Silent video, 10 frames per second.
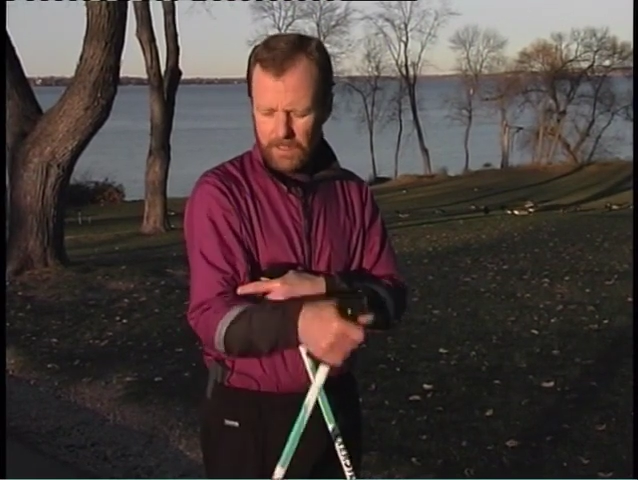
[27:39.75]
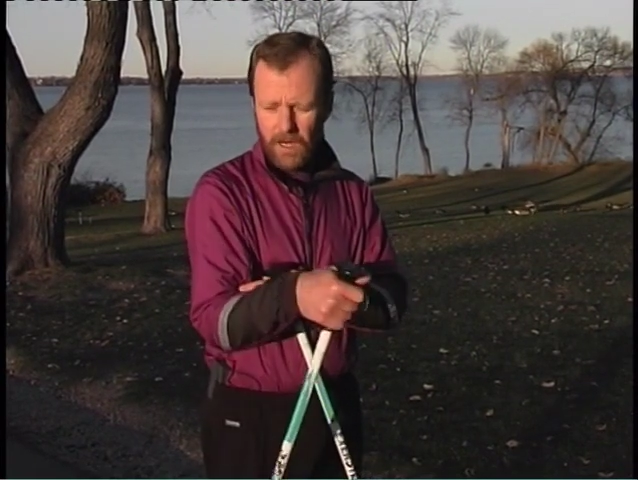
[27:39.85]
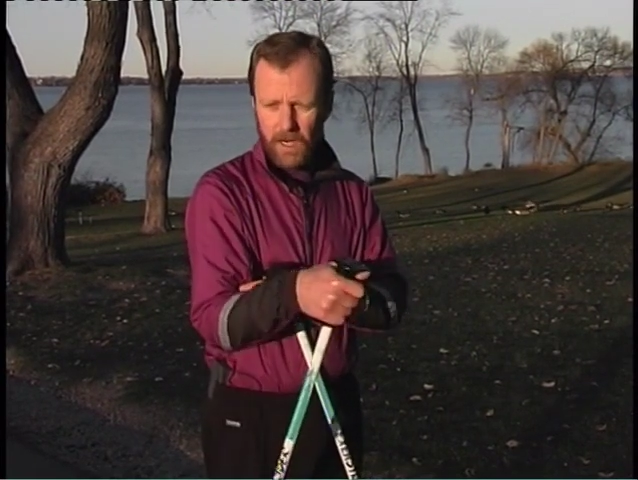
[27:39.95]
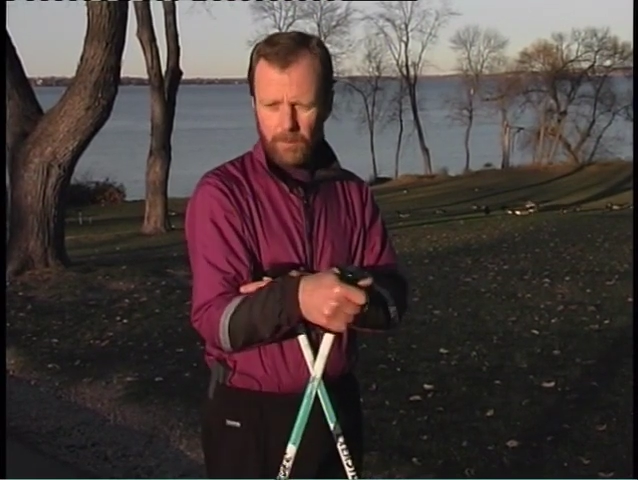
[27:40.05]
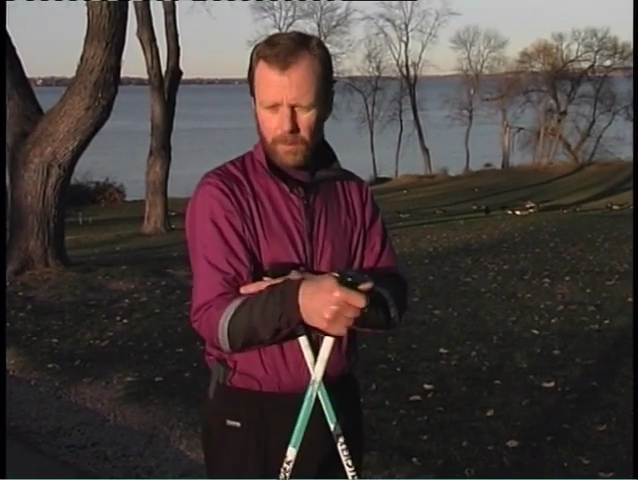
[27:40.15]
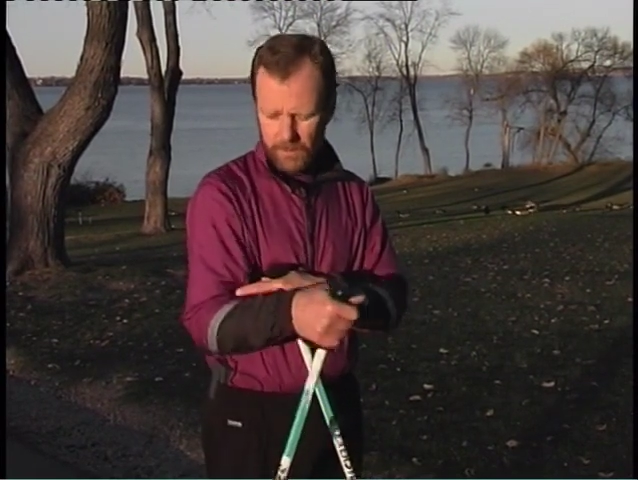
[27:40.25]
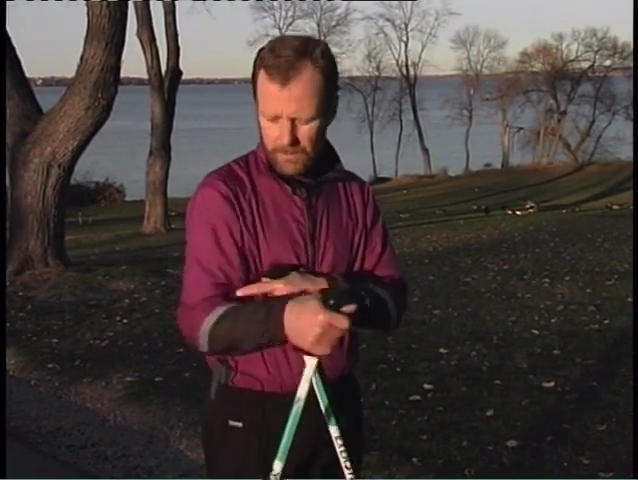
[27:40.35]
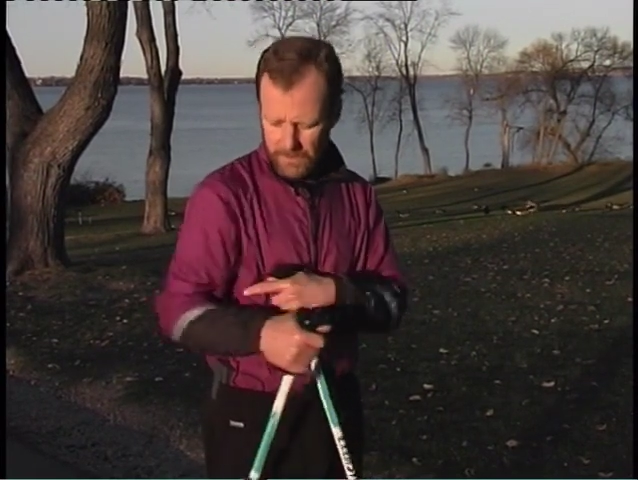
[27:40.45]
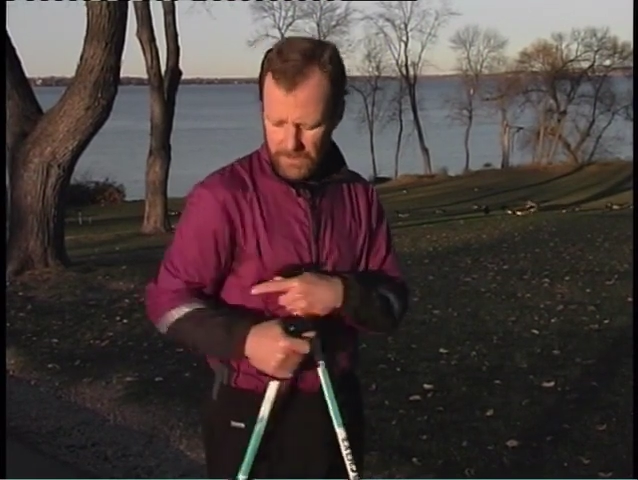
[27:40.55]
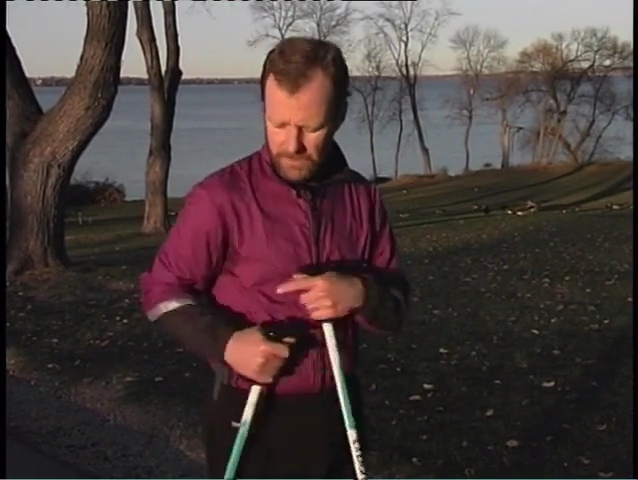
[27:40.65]
arm
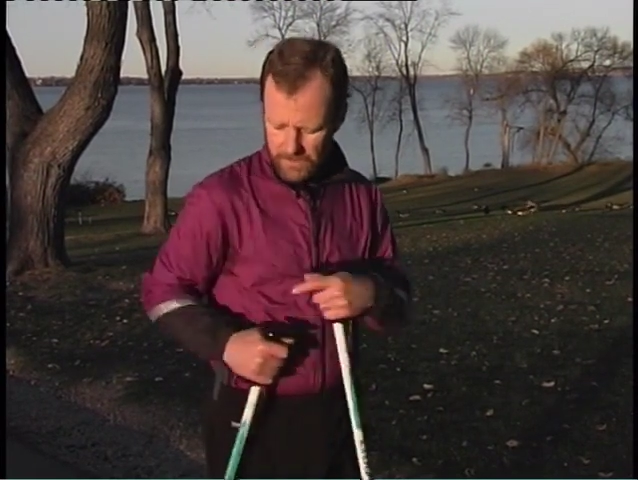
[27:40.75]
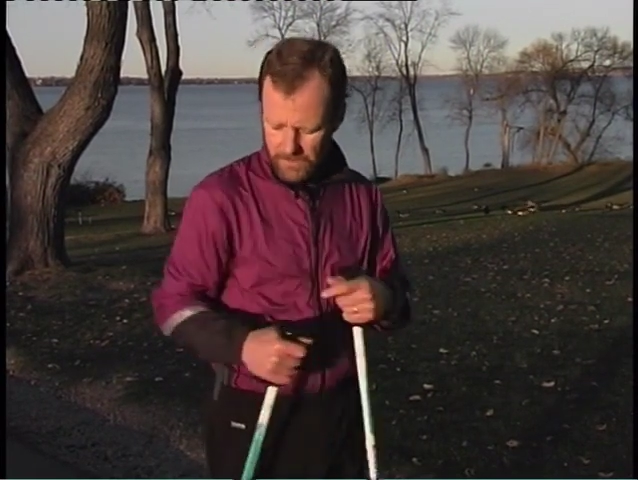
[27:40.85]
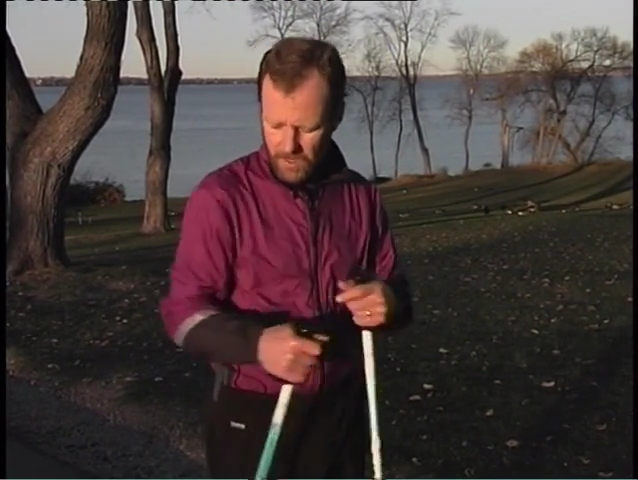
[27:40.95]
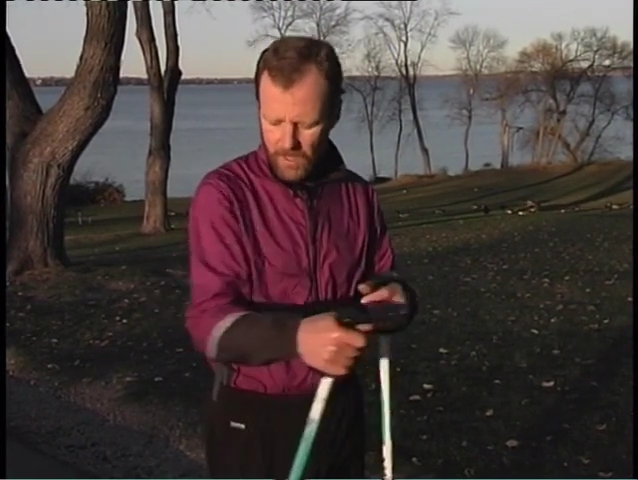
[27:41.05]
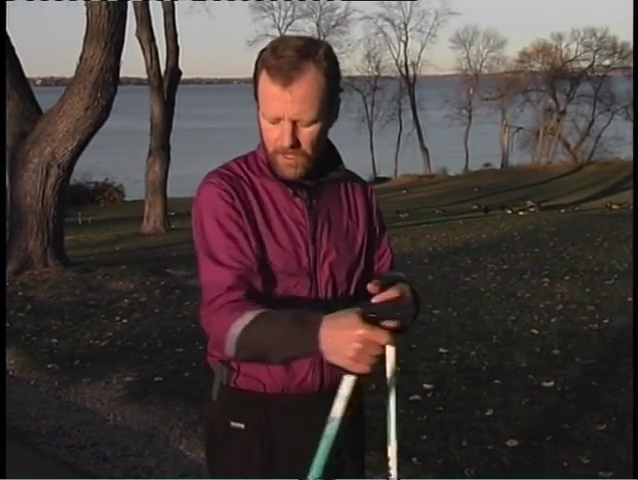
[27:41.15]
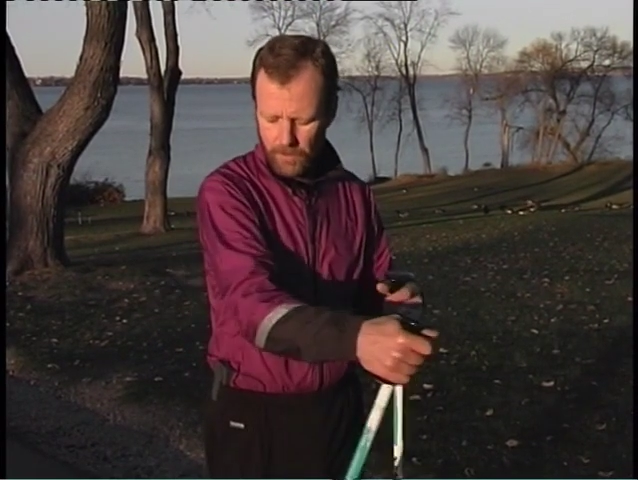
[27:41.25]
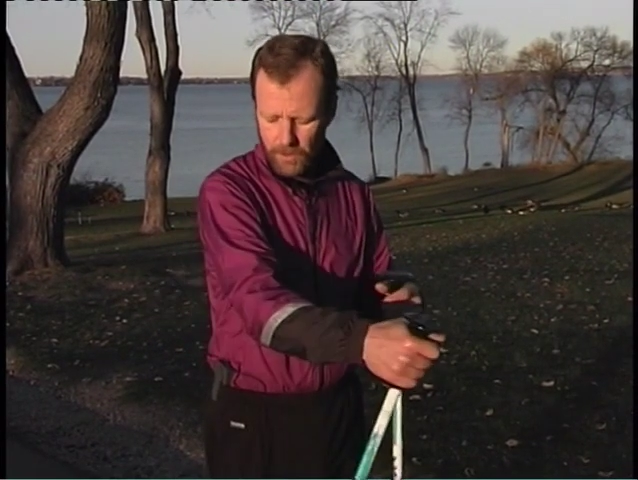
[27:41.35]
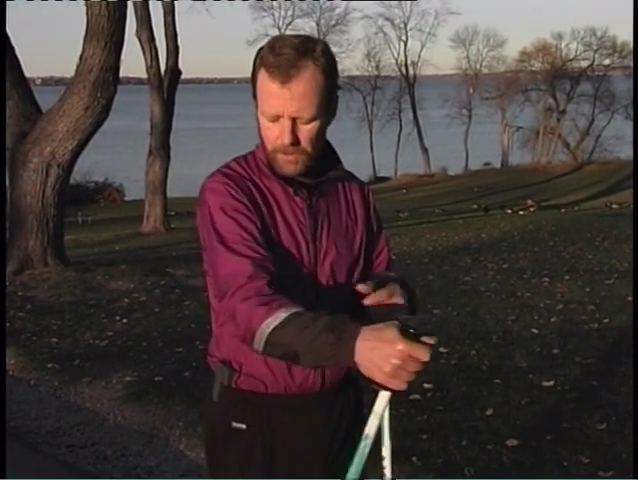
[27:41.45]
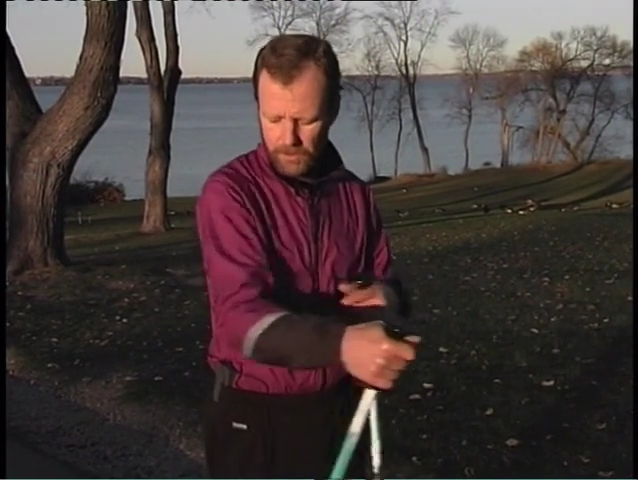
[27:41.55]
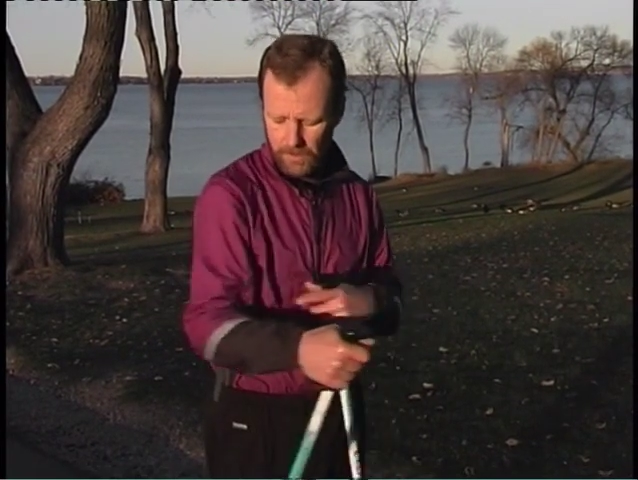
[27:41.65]
in the sawing
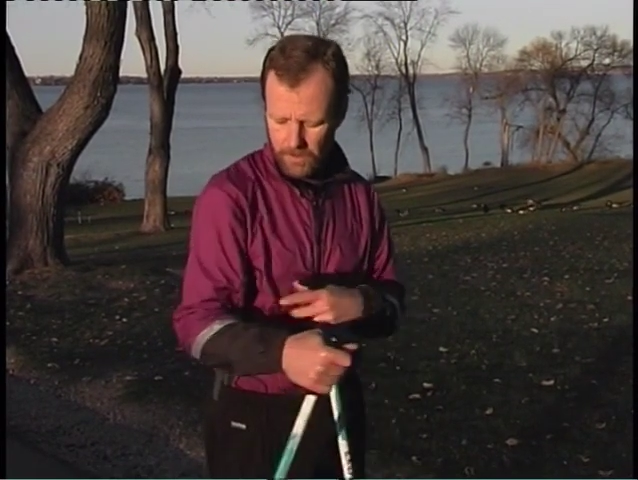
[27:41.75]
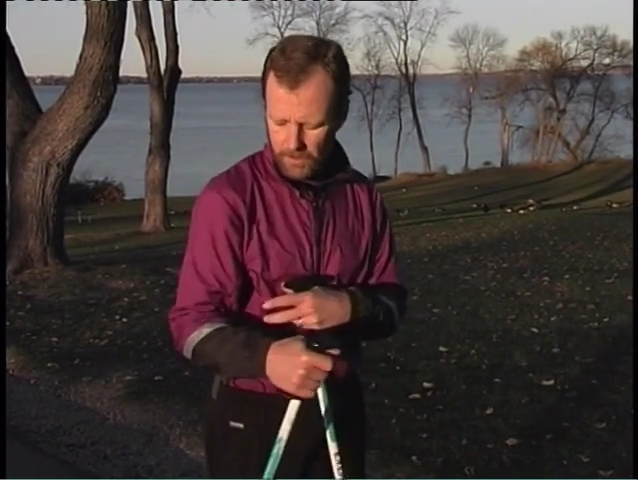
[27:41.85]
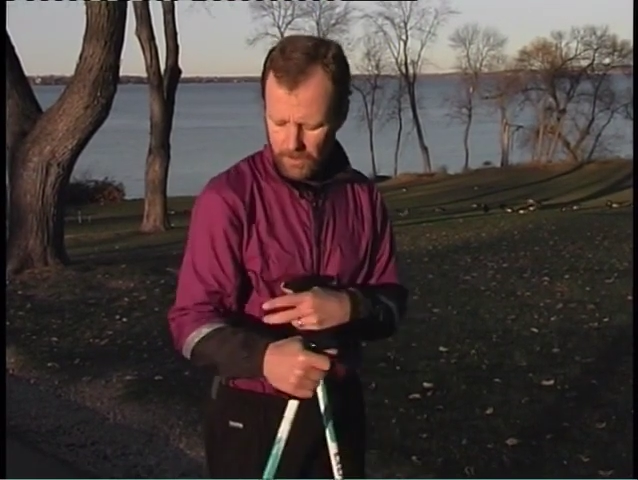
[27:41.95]
motion,